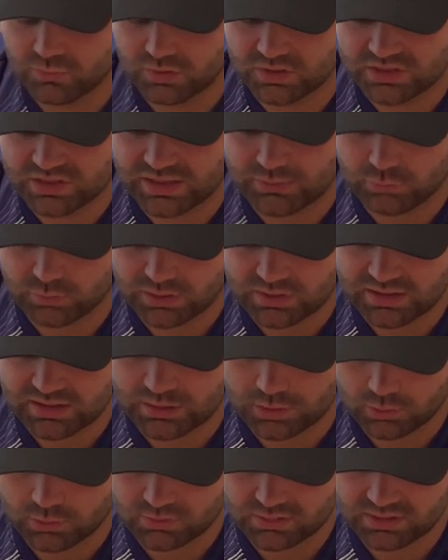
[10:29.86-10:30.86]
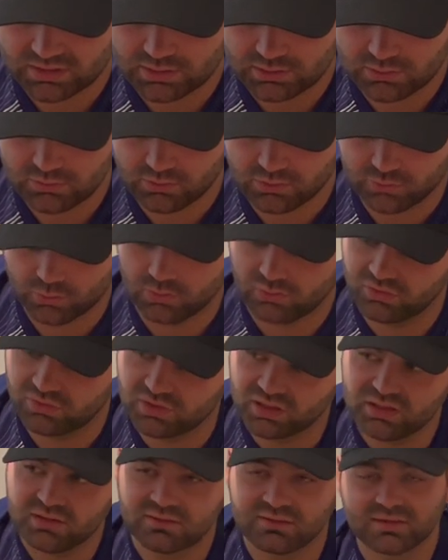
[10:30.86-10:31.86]
which I really only use, throw
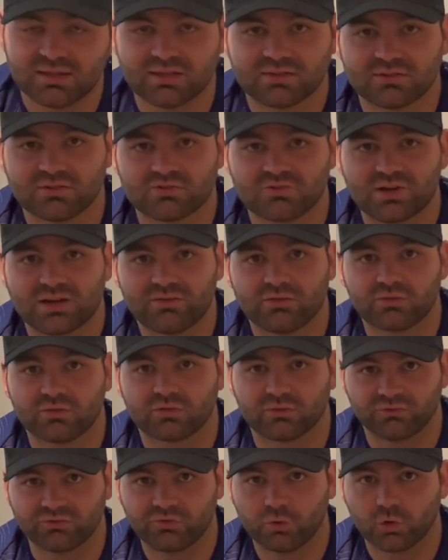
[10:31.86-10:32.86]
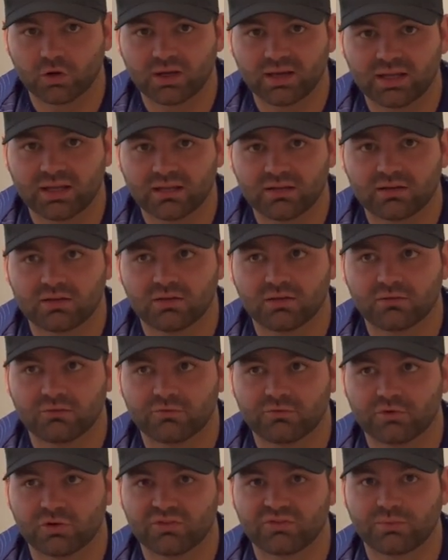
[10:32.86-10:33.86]
these distance drivers forehand
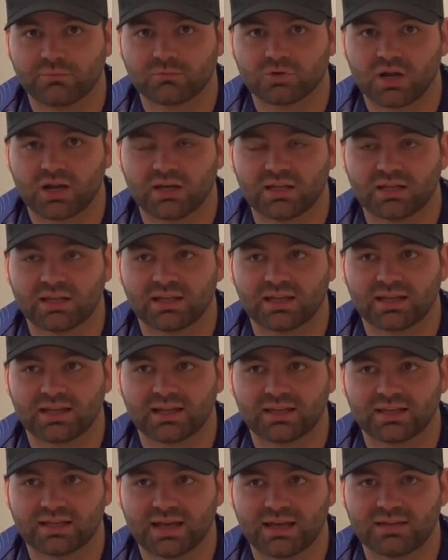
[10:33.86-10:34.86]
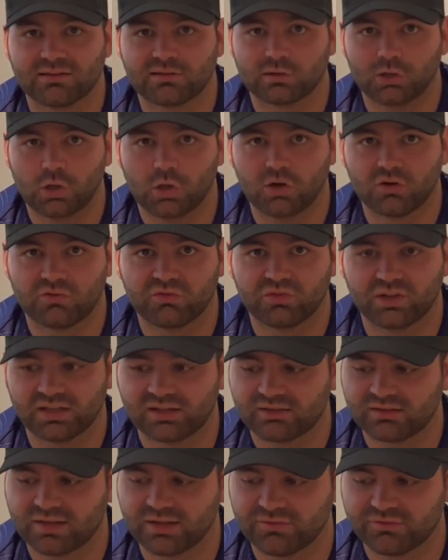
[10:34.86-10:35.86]
for if I'm trying to get like a nice long
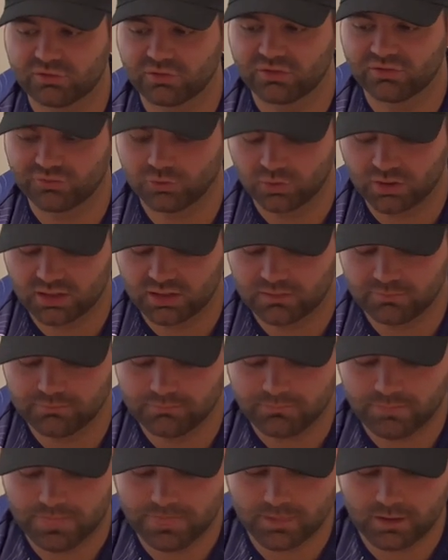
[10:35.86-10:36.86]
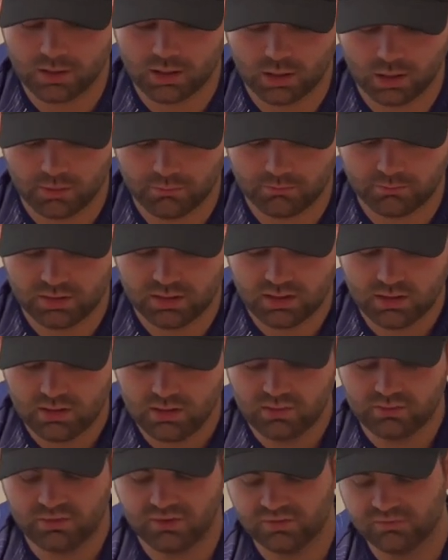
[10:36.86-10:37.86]
flex line for the forehand.
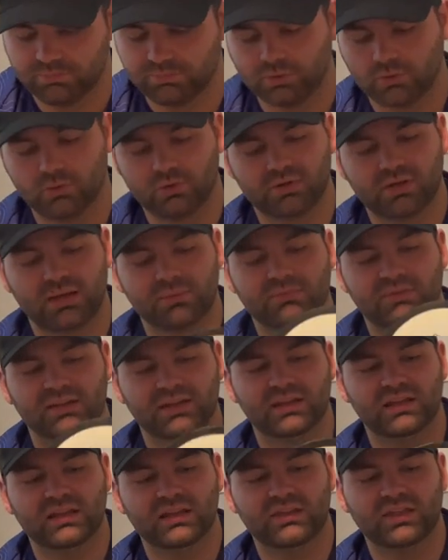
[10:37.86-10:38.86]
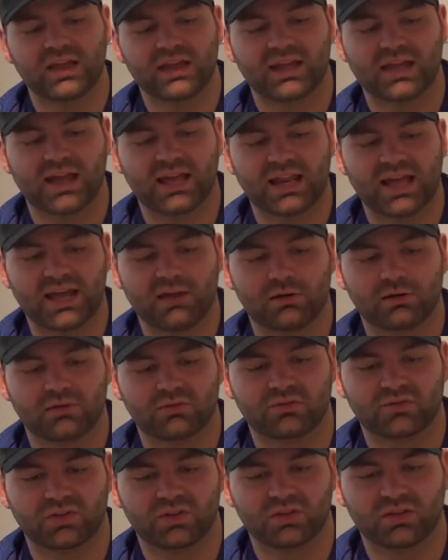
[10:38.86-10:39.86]
This prototype Zenith I got out
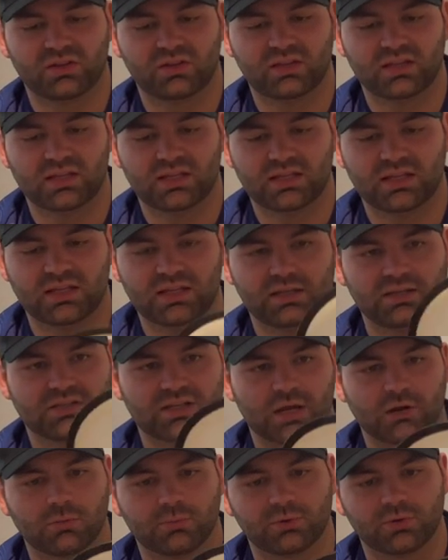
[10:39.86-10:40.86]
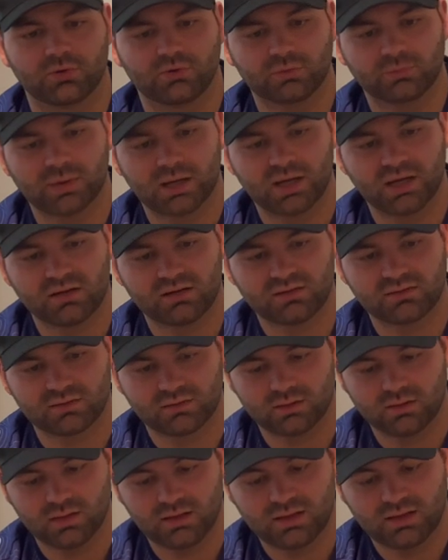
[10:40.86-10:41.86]
of the Gyropalooza box,
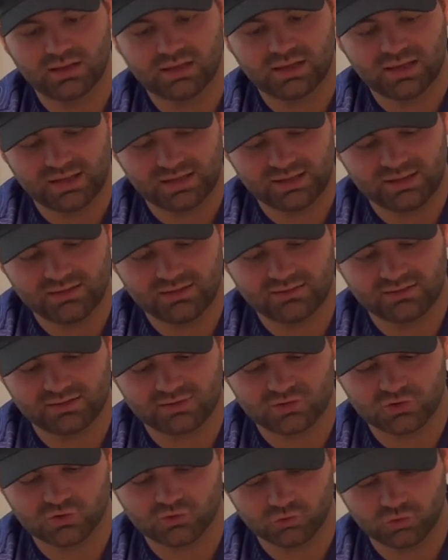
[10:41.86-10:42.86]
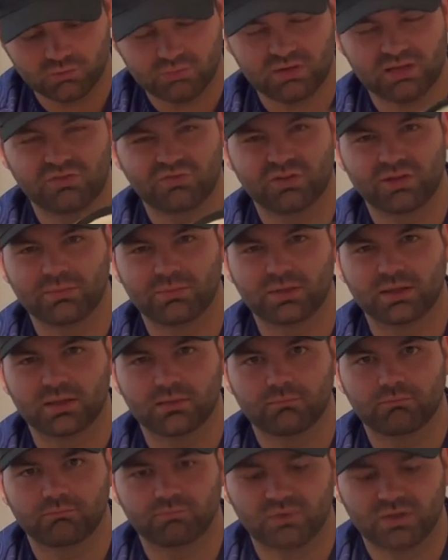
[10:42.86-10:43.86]
and it is extremely flippy,
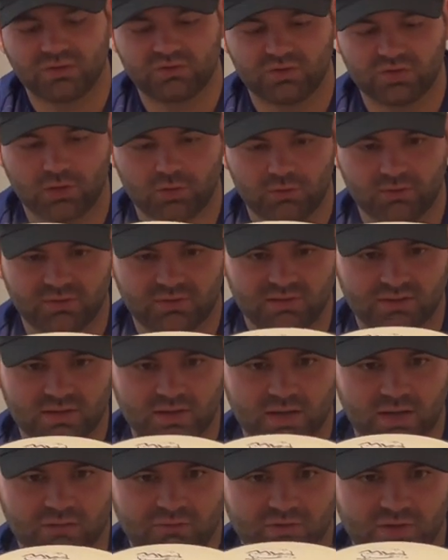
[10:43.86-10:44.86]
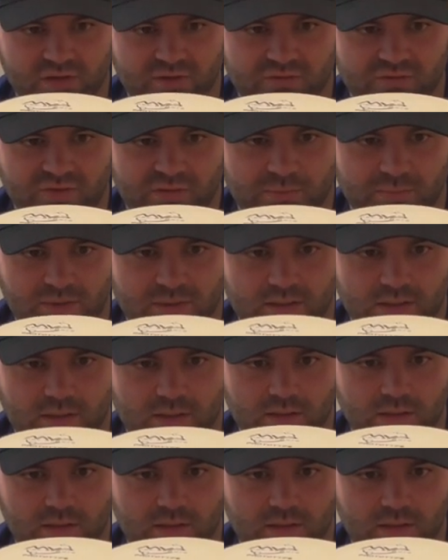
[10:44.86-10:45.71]
even though it's not very flippy